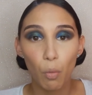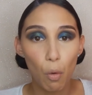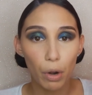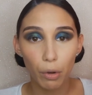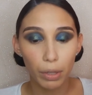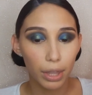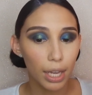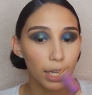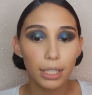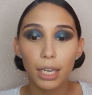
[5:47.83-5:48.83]
We'll work with
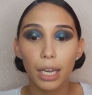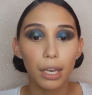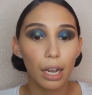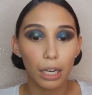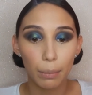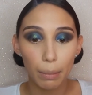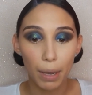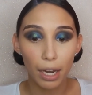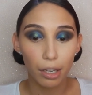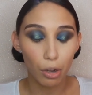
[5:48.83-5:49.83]
it. It's not going to be
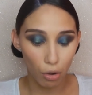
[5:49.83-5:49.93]
bad.